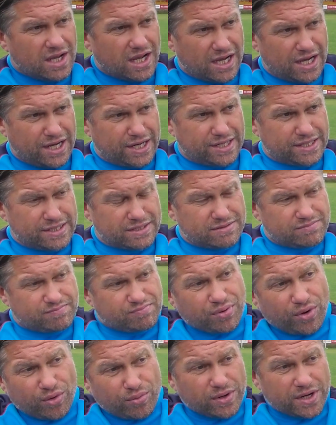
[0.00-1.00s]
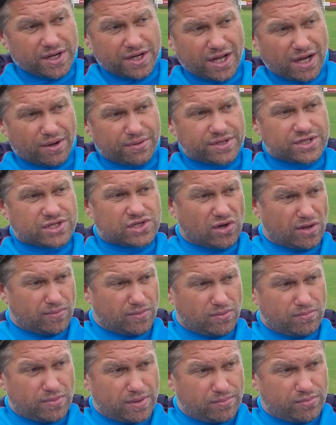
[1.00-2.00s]
and probably the only time
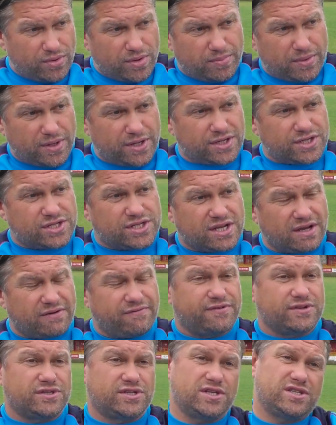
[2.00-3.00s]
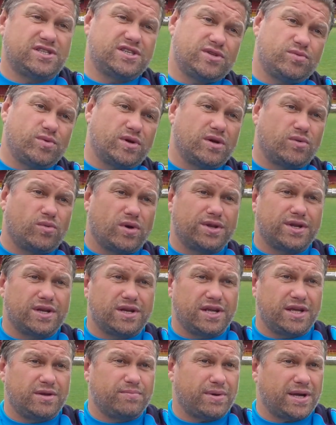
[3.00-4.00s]
I remember it being as tough as this is when I won the
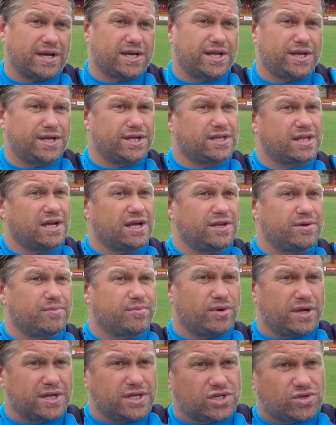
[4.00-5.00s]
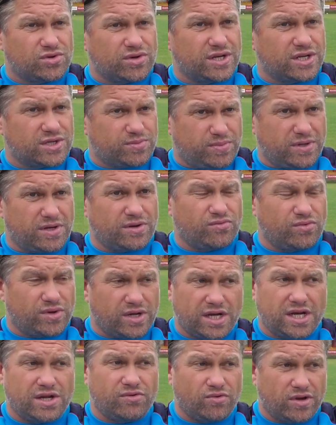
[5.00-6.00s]
league back in the day at Braintree. It's been a
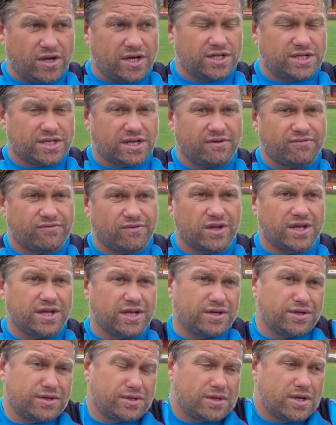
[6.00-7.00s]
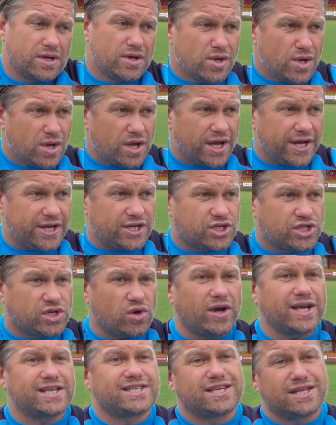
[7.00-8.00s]
really, really tough league and
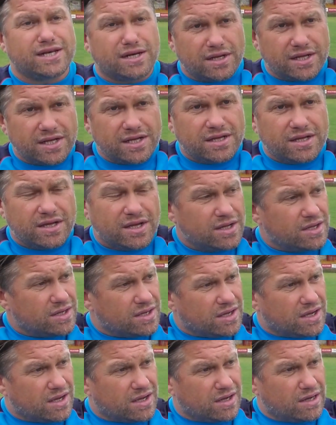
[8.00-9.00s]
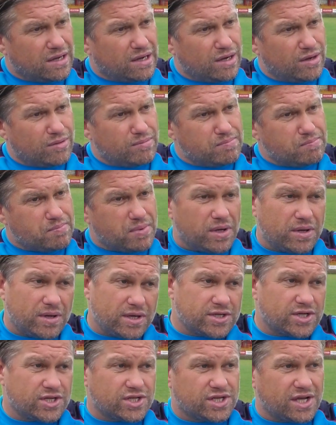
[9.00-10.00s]
exciting league. But
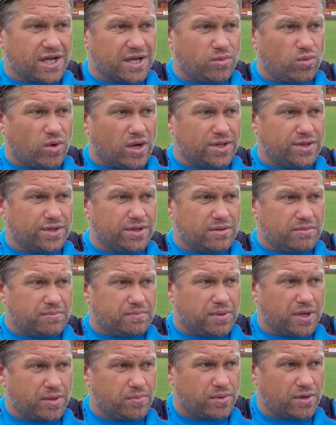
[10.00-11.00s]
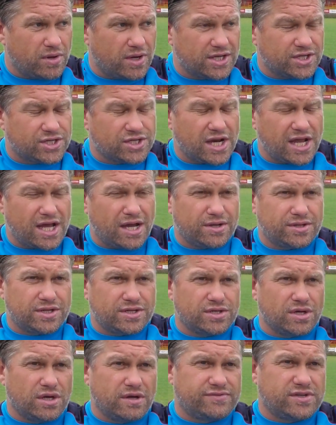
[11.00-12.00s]
as I say, one that people like Slough
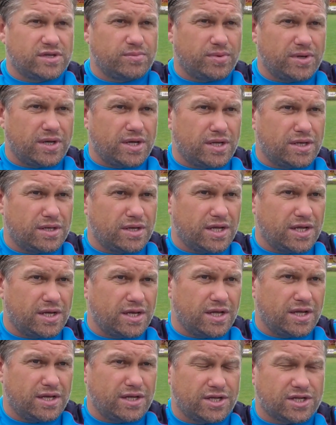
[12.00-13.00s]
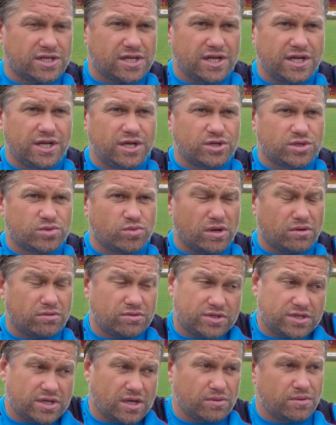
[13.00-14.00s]
deserve to be in this league as well.
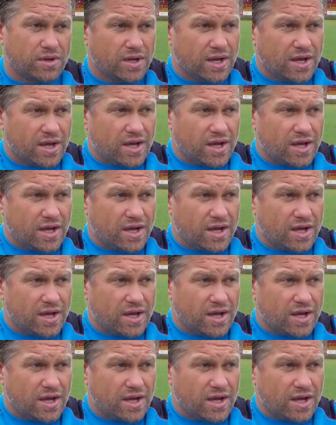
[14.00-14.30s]
So